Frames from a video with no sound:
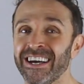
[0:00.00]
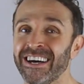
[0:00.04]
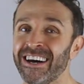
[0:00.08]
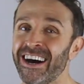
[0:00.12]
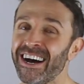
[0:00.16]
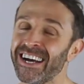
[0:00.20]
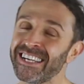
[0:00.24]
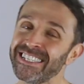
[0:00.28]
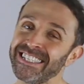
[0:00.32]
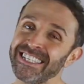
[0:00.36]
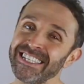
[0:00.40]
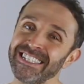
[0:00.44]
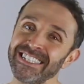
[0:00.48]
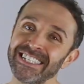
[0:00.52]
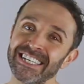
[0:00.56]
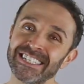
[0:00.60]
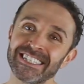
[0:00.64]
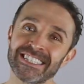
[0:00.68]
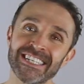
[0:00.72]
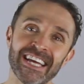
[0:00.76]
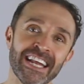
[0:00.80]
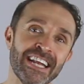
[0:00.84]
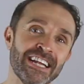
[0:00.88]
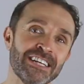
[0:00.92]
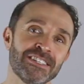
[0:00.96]
I
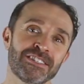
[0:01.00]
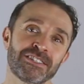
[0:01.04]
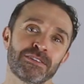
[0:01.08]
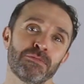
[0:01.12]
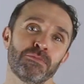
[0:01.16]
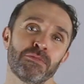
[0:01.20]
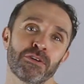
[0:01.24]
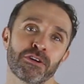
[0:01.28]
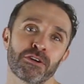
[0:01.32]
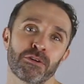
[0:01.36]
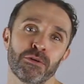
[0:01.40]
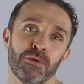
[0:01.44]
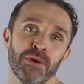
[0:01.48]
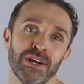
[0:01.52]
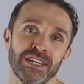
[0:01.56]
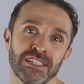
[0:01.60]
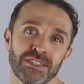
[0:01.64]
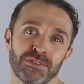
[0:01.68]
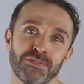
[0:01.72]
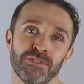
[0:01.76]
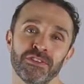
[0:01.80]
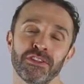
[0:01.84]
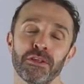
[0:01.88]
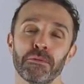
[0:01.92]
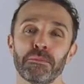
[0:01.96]
suggest getting some
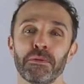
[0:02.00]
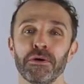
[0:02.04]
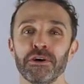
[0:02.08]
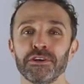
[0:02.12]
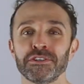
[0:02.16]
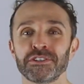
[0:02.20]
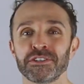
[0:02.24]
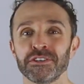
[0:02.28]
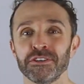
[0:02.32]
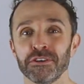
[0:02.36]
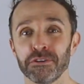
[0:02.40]
requests from the person